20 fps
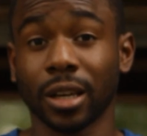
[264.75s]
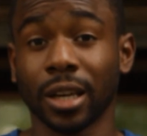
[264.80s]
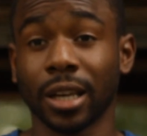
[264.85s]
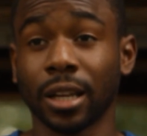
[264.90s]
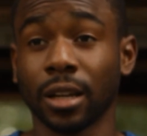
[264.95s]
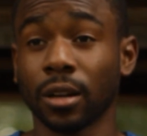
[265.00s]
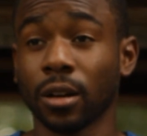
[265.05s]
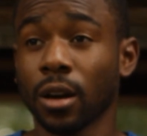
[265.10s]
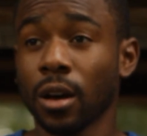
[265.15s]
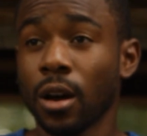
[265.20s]

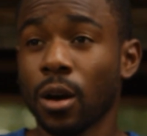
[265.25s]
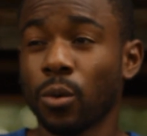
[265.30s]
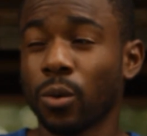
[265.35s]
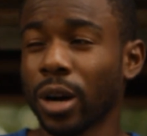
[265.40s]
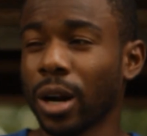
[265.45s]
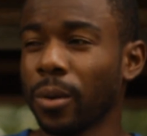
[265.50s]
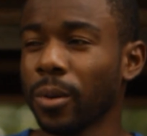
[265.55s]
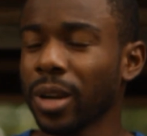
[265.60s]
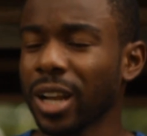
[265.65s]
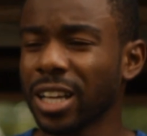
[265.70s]
And
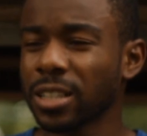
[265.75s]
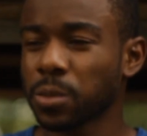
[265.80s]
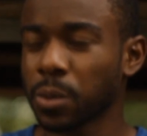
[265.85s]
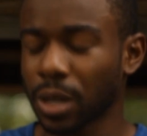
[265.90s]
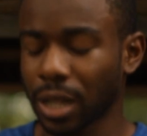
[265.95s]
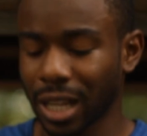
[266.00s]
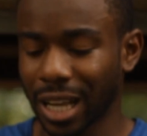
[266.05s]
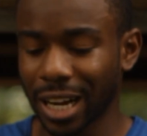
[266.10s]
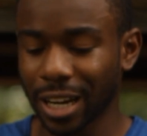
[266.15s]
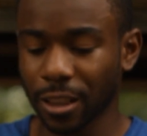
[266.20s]
what I realized with
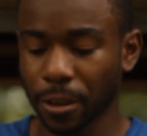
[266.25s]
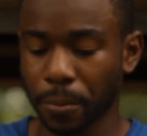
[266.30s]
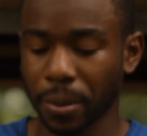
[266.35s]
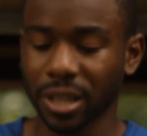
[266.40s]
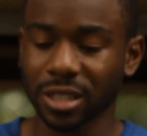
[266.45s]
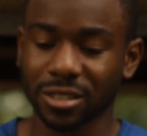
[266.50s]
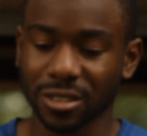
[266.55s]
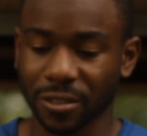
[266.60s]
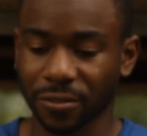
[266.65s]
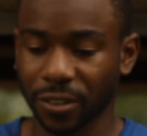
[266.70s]
a lot of the
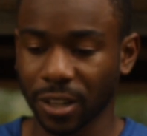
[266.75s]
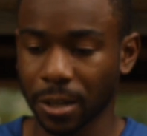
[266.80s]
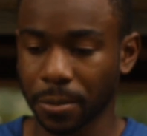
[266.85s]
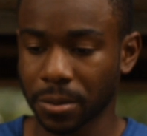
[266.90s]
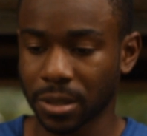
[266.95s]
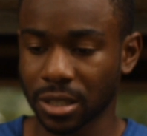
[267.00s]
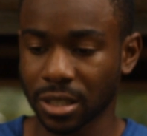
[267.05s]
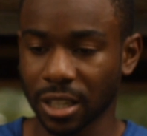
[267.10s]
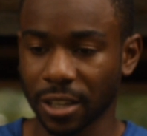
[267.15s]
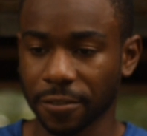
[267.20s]
basic
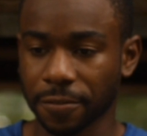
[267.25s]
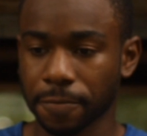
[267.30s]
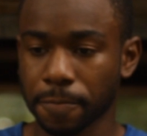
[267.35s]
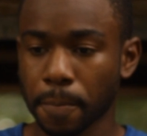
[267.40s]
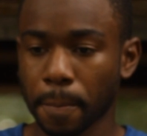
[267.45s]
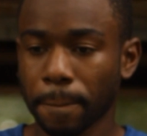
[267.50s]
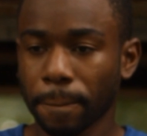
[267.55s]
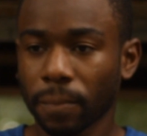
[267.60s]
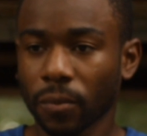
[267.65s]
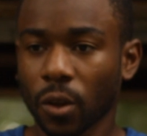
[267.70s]
flips is,
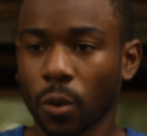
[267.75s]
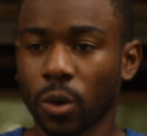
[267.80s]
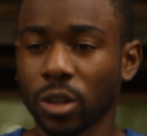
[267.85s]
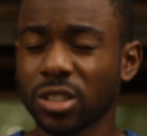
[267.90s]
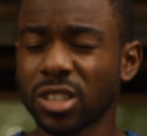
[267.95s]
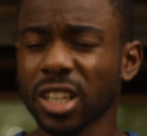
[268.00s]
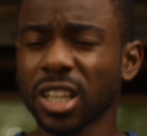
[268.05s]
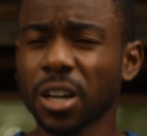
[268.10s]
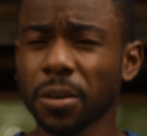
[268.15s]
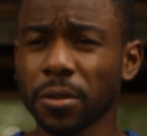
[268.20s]
if
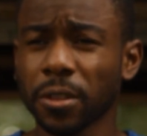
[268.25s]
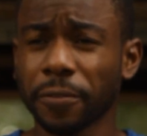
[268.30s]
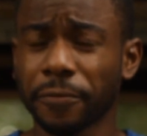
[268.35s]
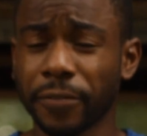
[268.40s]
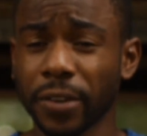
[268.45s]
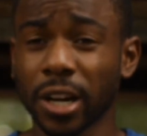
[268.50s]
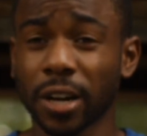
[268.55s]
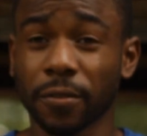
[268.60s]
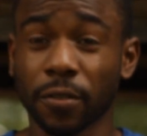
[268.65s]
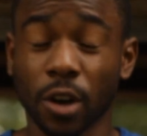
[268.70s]
once you get over the
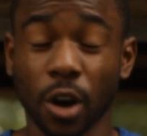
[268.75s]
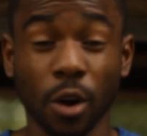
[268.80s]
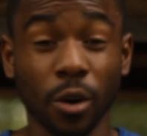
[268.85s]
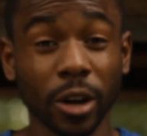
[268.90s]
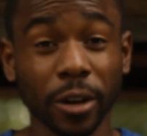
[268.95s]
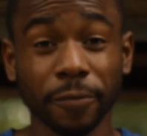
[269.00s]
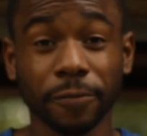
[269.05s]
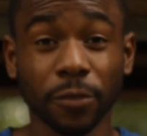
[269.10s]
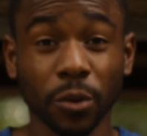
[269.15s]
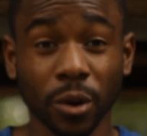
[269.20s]
fear of
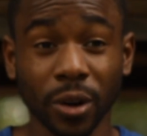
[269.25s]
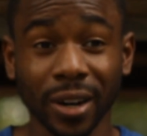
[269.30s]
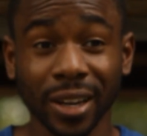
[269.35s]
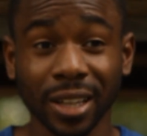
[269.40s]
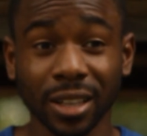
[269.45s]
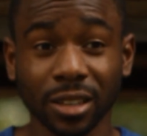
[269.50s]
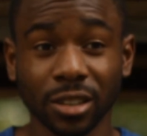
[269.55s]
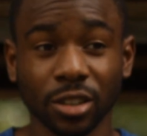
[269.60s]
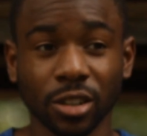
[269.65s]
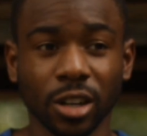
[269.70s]
going for
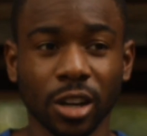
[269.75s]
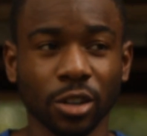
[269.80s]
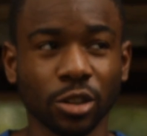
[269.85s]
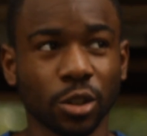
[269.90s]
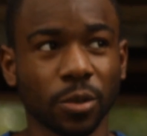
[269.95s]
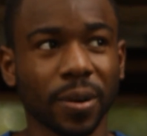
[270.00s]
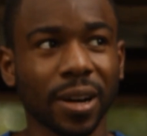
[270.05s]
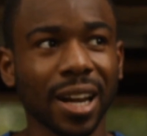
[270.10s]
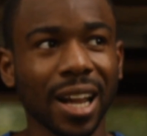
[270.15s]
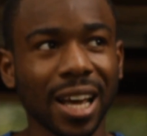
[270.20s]
it, you
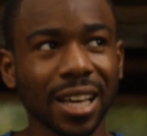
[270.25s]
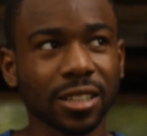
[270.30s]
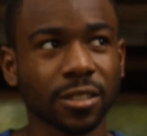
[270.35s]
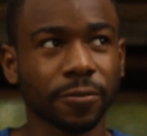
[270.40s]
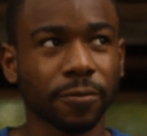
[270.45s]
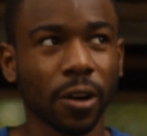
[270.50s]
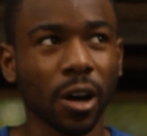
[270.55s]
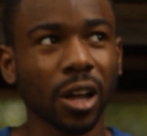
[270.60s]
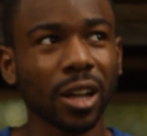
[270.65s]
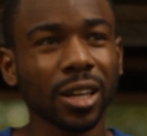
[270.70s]
realize
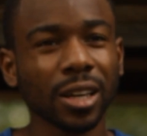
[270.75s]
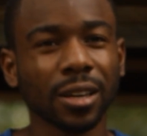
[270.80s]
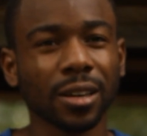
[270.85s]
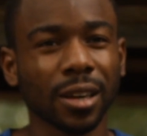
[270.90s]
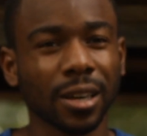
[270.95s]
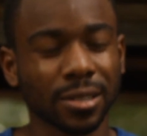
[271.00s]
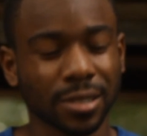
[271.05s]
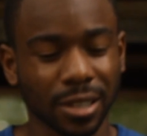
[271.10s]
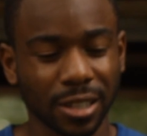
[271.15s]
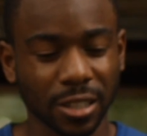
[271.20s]
falling
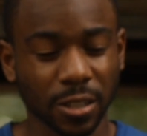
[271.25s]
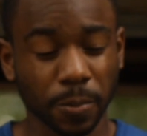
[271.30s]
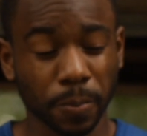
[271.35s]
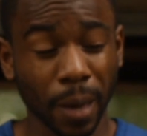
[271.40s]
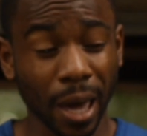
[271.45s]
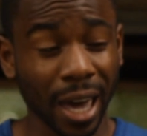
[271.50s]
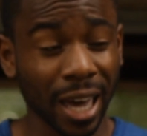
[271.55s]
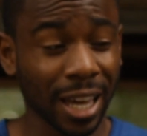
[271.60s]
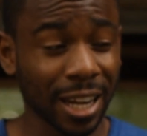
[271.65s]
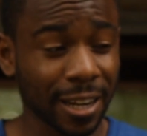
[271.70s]
isn't as
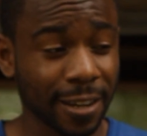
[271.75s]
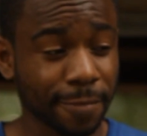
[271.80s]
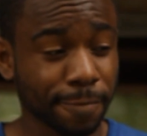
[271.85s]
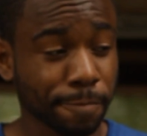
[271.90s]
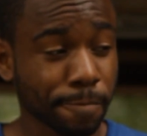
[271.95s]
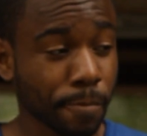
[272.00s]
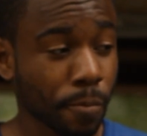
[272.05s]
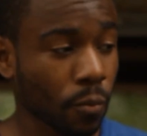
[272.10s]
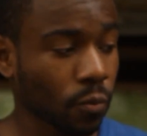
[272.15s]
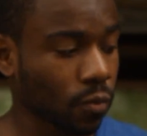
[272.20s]
bad
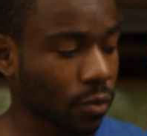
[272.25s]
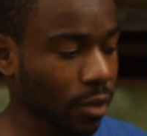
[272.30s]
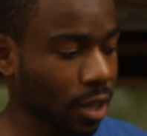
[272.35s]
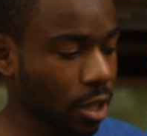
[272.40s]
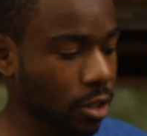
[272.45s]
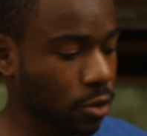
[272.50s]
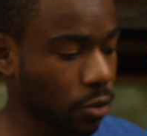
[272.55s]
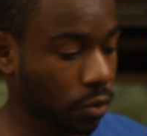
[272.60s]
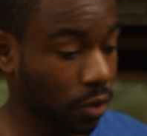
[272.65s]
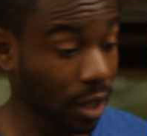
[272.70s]

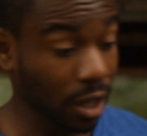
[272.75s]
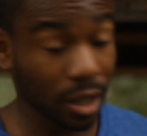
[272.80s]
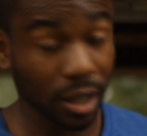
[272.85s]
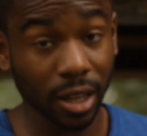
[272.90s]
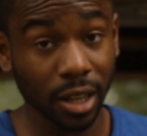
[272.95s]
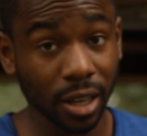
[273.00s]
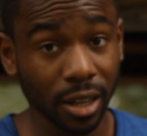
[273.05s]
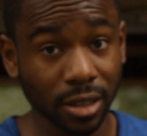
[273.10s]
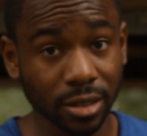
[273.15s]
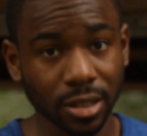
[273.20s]
as you think
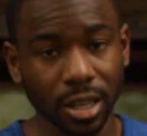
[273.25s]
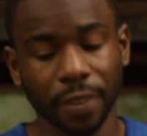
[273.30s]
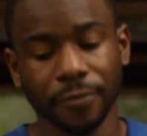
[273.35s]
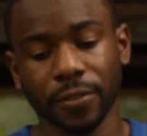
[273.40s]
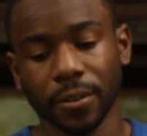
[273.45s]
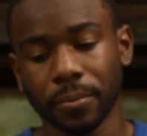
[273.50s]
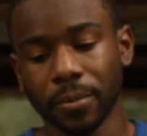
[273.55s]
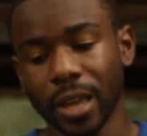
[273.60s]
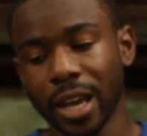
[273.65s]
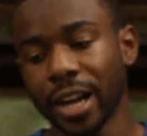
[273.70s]
it is, and
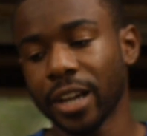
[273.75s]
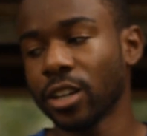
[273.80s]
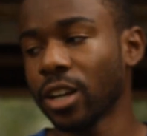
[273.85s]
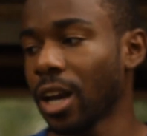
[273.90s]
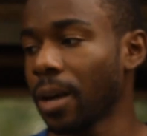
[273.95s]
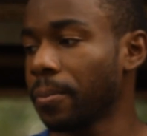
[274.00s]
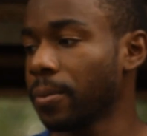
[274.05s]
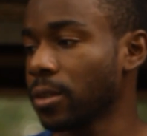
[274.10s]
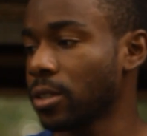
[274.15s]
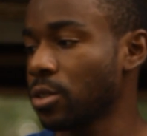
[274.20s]
from there you're
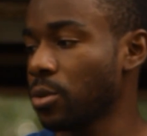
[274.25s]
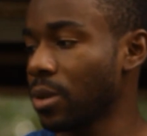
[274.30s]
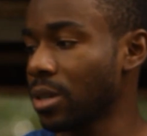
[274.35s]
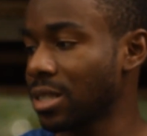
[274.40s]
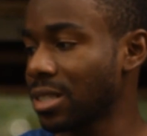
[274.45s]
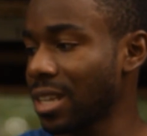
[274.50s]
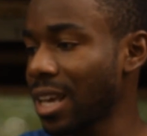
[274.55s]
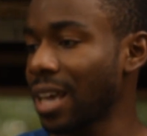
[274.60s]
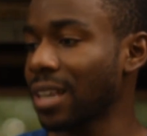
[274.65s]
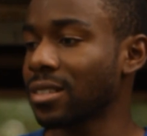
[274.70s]
able to
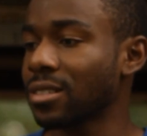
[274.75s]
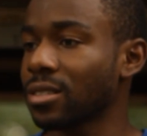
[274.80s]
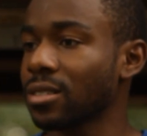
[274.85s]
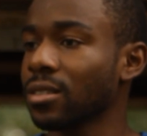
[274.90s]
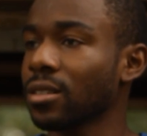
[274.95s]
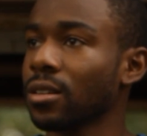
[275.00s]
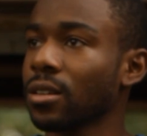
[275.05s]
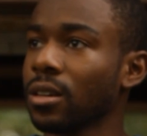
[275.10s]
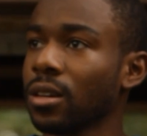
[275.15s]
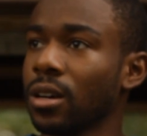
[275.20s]
assess
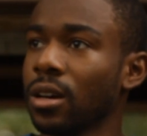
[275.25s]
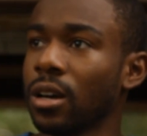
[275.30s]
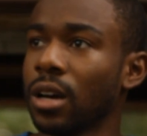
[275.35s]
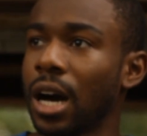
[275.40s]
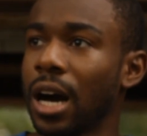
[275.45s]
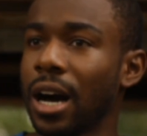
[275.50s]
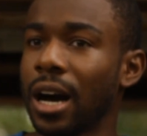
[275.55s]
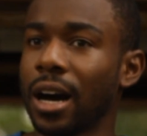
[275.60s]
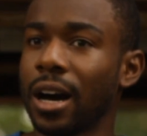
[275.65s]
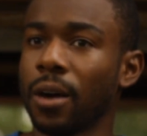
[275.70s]

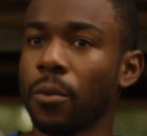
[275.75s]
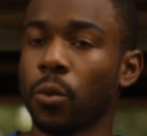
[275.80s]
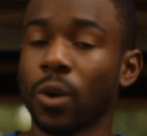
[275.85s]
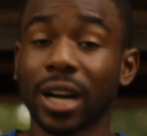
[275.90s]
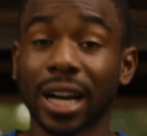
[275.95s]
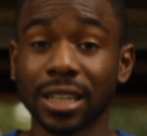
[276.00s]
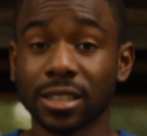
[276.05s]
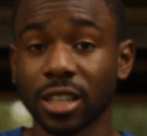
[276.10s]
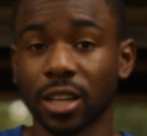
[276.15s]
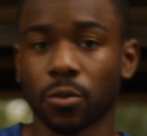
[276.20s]

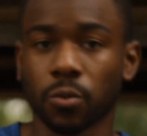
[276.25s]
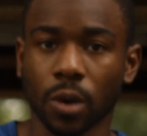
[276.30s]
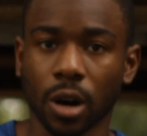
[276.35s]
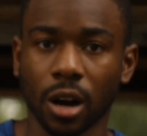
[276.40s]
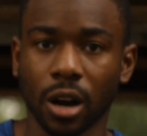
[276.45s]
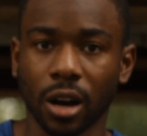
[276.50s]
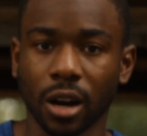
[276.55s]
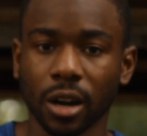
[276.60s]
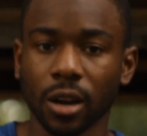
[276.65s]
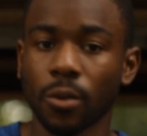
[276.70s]
what I did
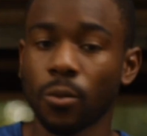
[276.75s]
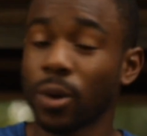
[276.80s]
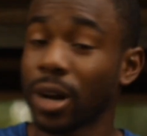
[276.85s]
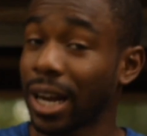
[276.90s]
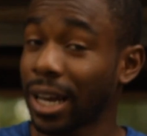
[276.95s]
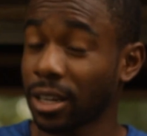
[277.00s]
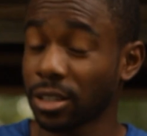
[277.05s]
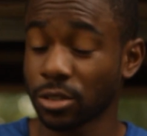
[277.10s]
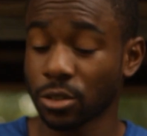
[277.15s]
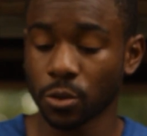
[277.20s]
wrong, what
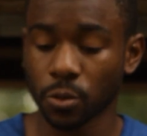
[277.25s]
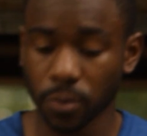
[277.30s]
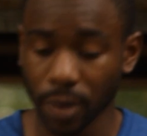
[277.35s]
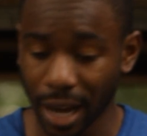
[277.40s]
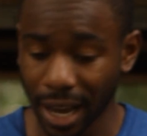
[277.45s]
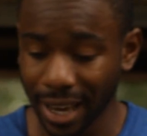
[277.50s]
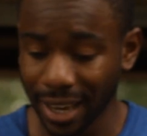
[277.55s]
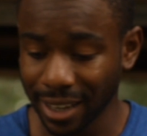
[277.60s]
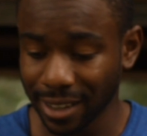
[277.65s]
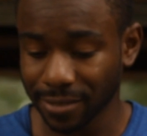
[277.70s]
I can do
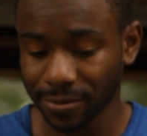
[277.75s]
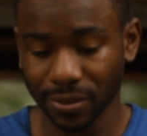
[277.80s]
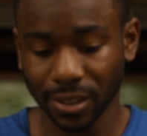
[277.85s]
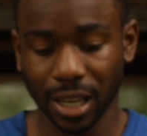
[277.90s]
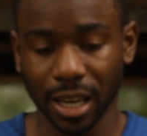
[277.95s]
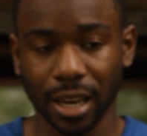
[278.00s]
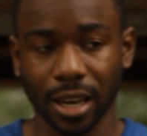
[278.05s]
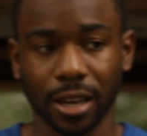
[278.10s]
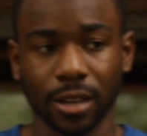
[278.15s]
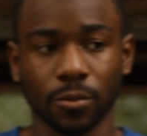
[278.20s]
right,
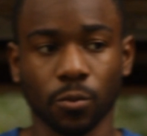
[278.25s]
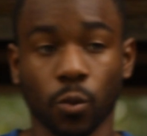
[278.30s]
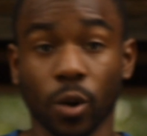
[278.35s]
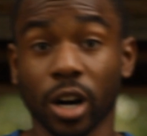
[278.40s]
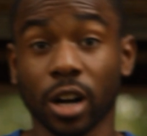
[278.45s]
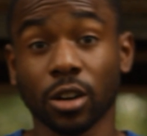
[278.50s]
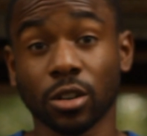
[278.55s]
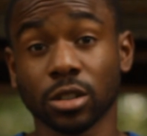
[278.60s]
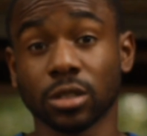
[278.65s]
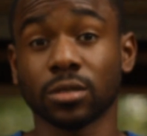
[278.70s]
and
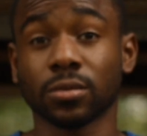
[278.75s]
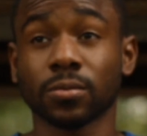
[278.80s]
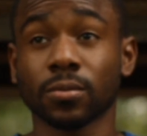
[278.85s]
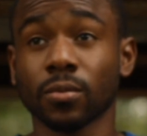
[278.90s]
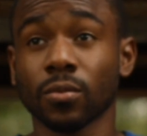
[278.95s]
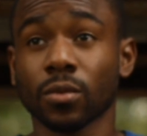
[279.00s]
work on